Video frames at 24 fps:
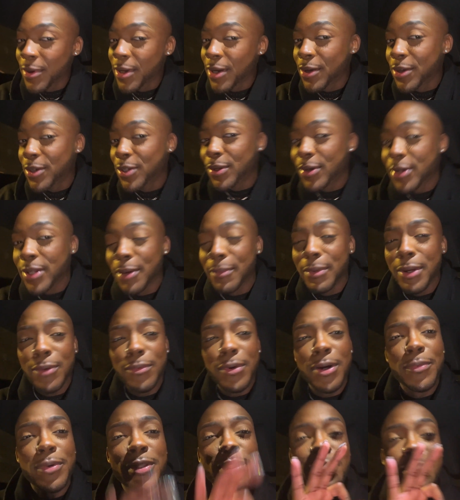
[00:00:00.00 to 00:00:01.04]
you doing your big one.
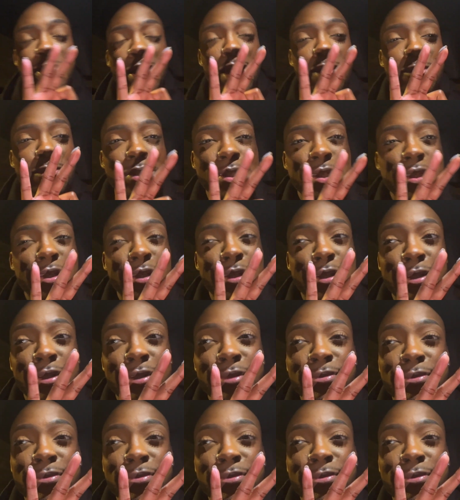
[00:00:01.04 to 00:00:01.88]
We 3 hours in.